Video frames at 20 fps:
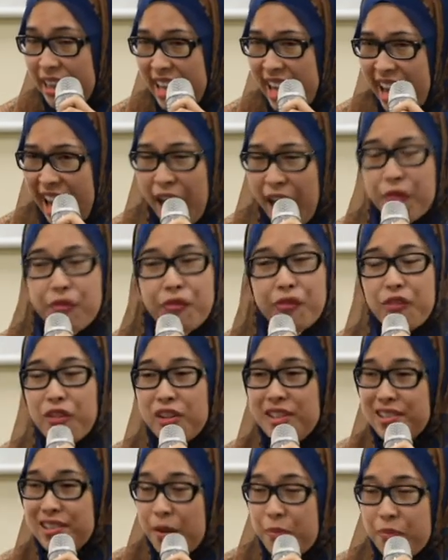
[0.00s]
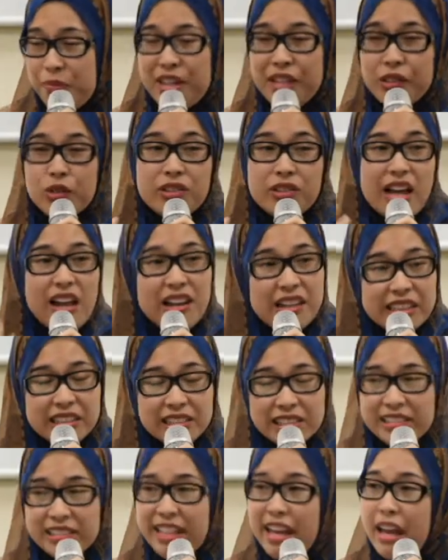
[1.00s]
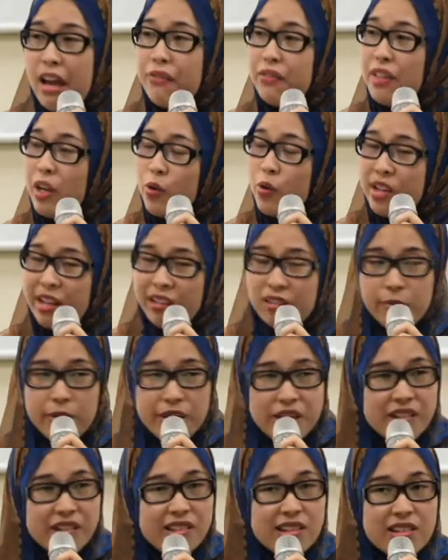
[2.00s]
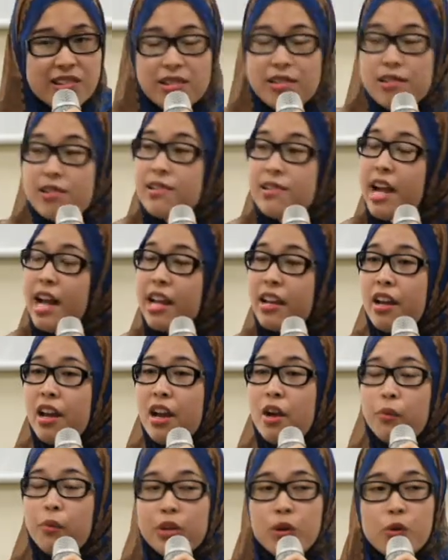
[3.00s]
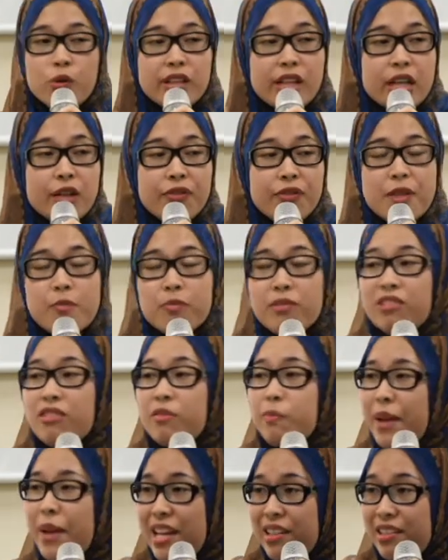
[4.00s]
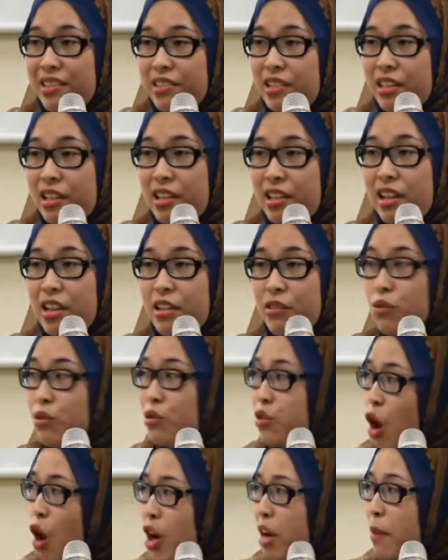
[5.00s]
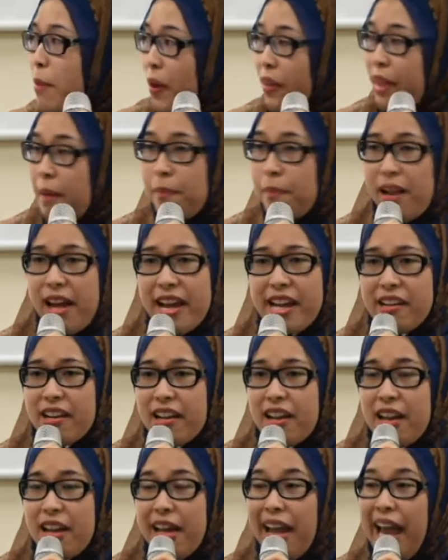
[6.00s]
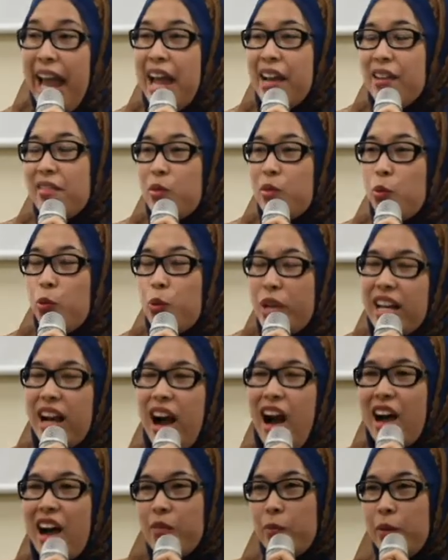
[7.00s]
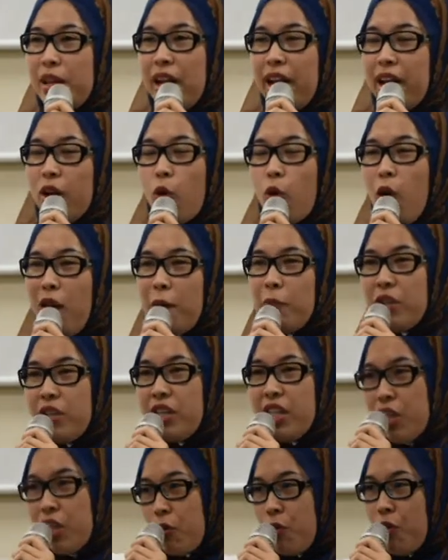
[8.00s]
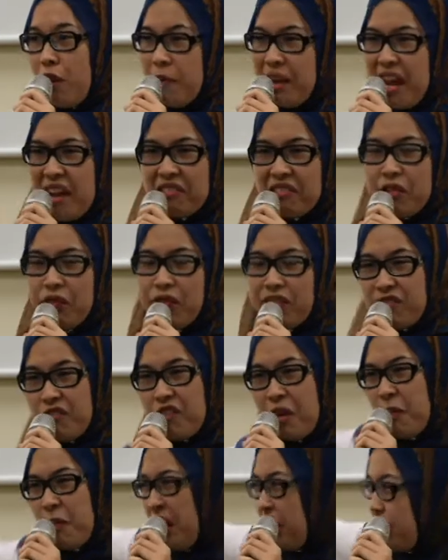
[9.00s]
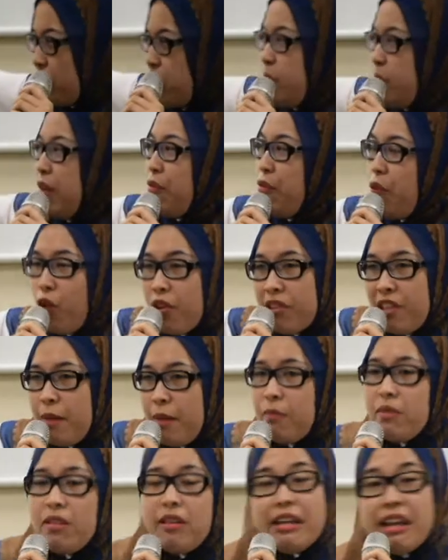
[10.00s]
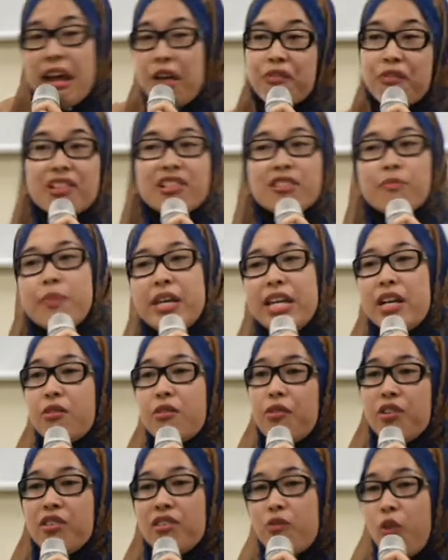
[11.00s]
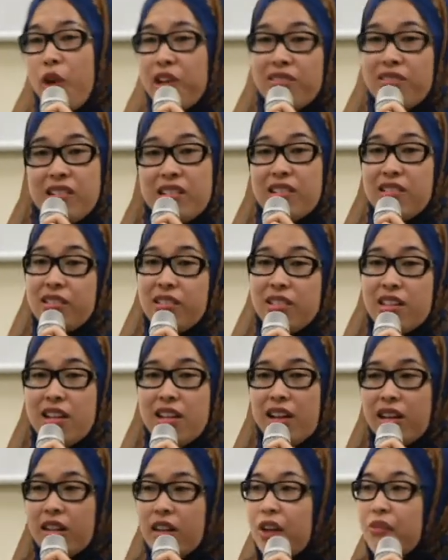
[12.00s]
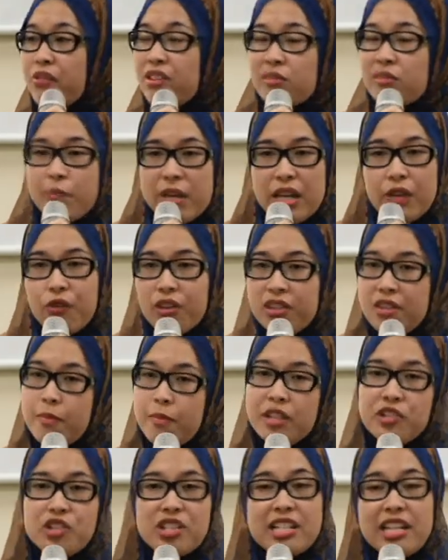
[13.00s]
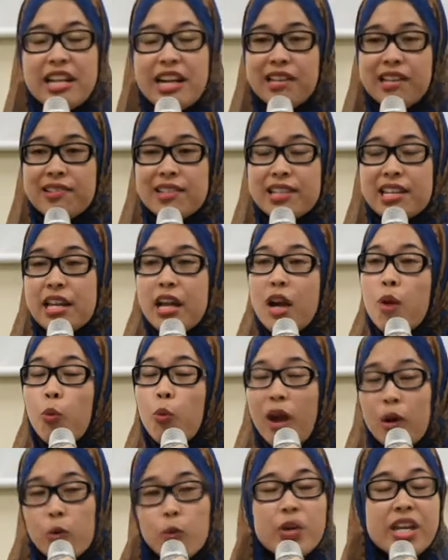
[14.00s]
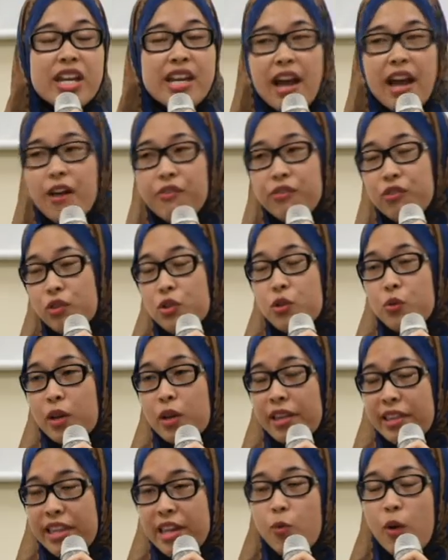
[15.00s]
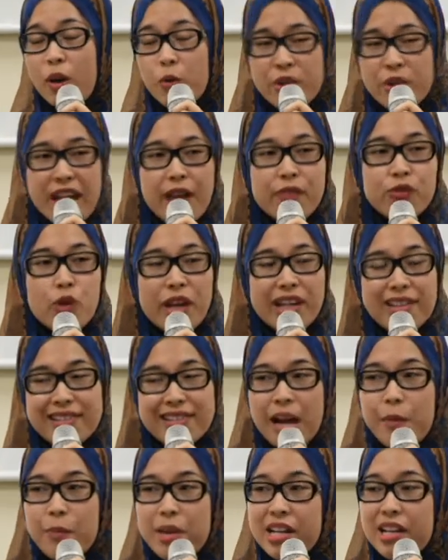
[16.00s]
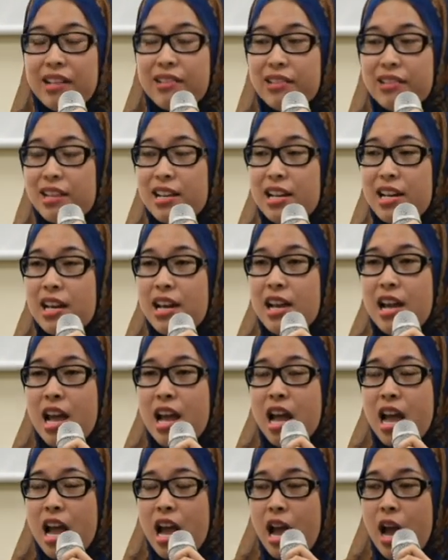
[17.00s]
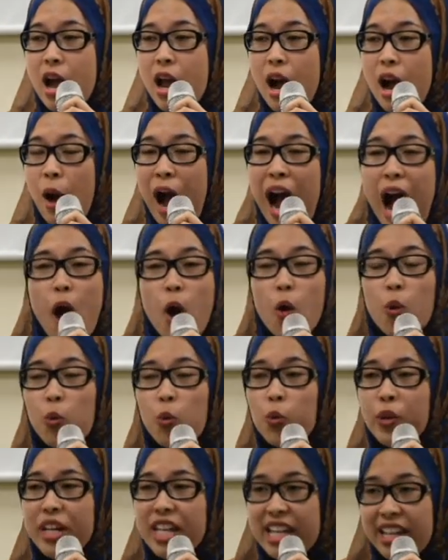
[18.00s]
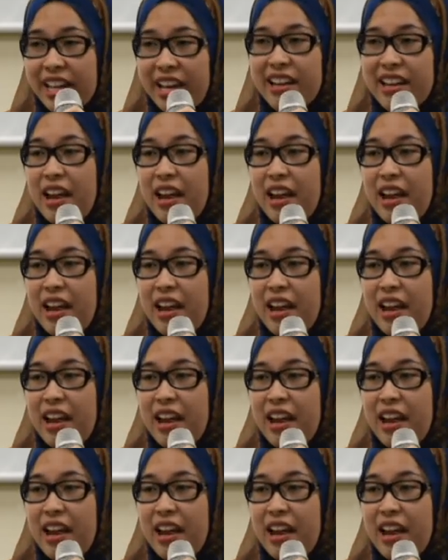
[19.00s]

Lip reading: have something to tell us. They have their own experiences. It's just that we don't give them the space to talk about their plight. And we can't be like, oh, I'm the hero, I'm an activist, and I'm going to speak for them. Never speak for the voiceless. Never speak for the marginalized. What we have to do, I think, what we have to examine is how we can